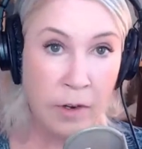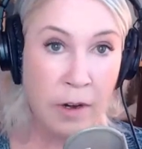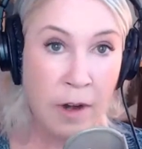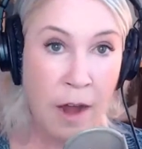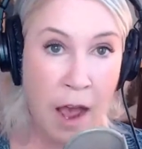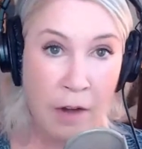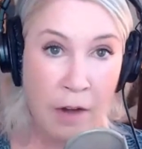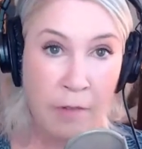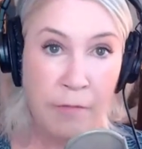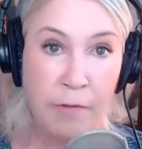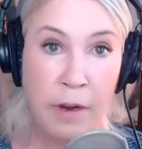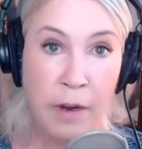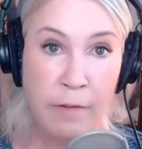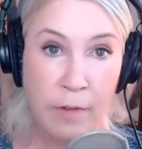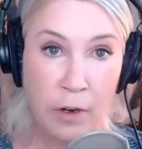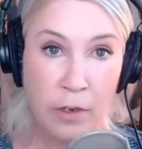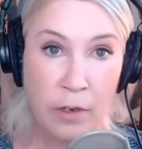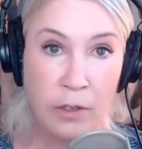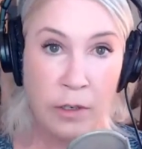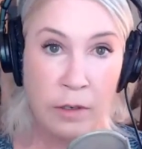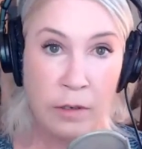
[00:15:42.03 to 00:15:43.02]
ad free
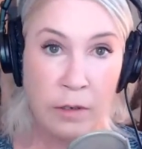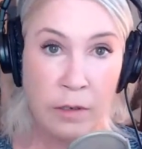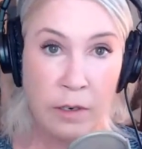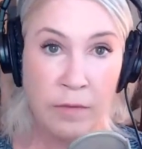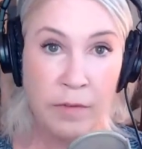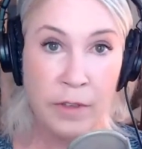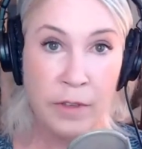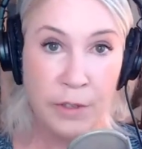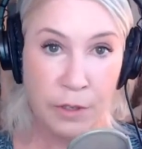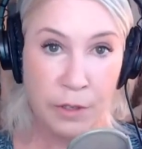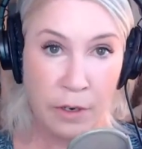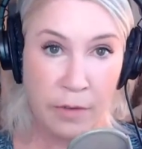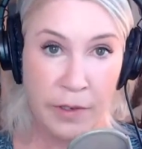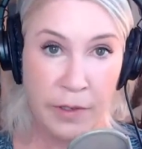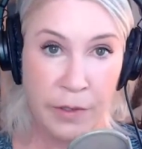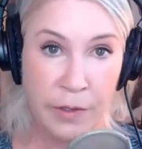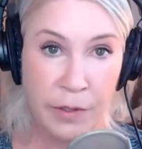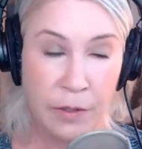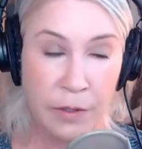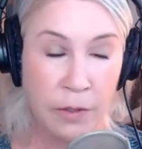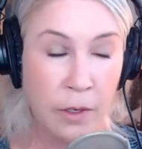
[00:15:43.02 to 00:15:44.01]
version of the
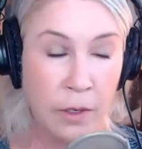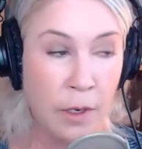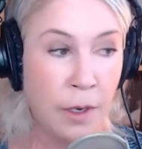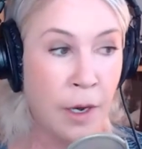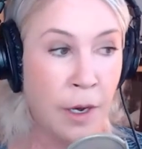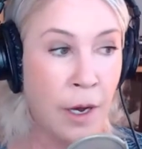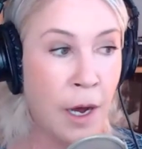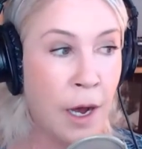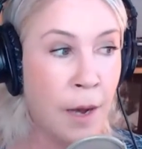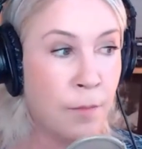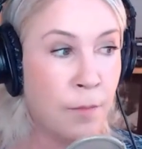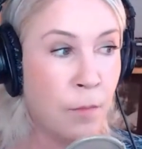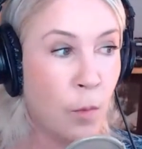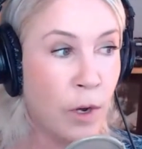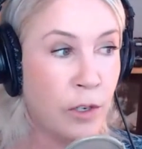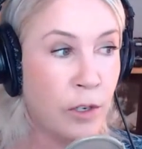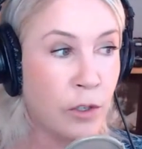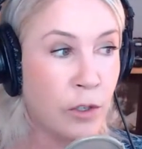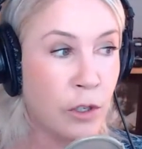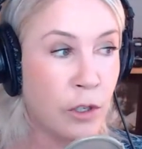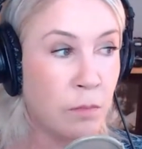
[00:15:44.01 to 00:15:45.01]
service, um,
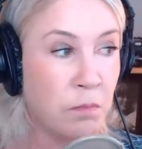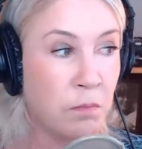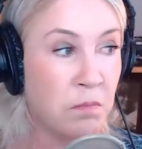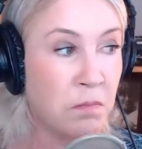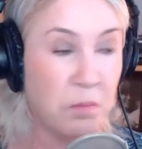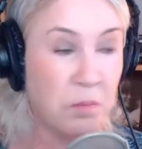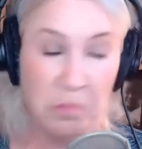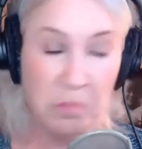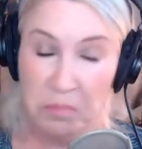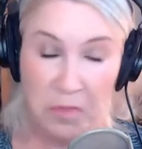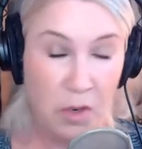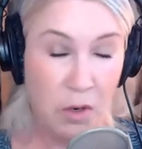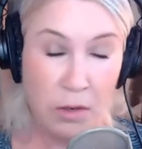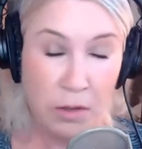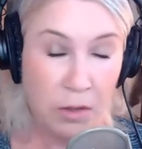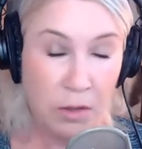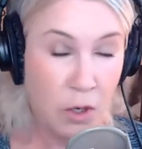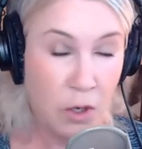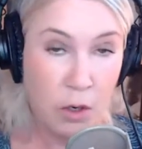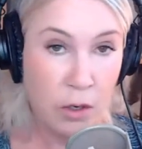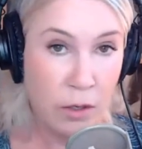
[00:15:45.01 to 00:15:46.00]
which
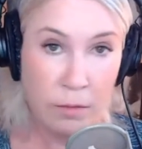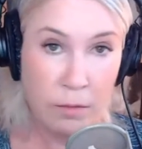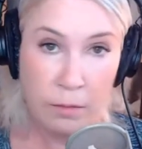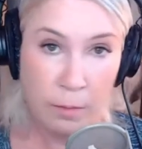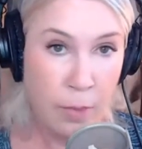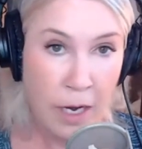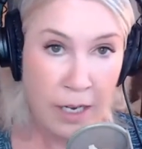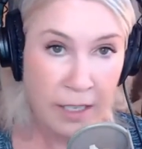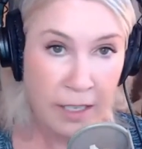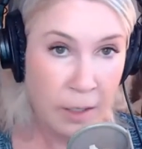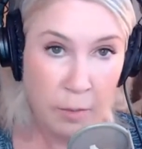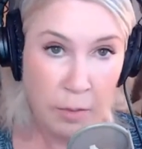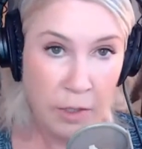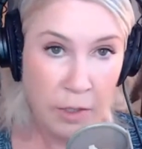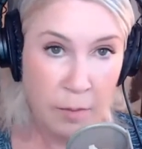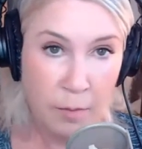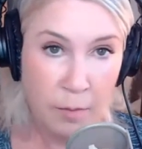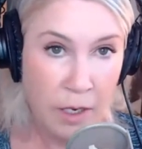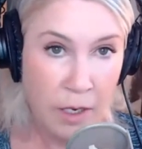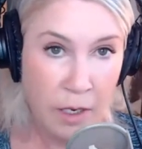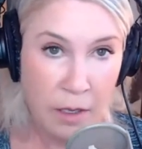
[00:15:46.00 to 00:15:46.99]
could
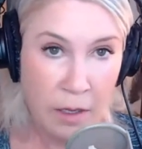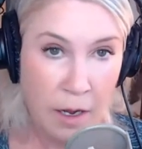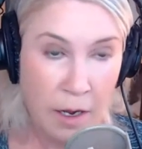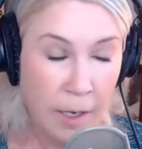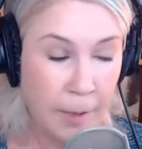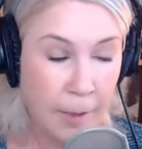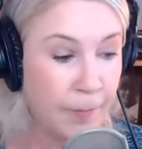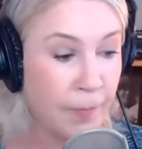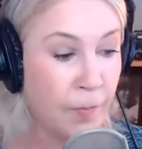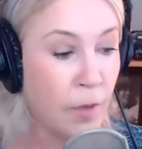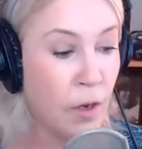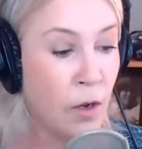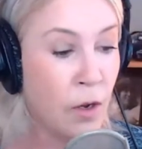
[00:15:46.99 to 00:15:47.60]
possibly be a thing.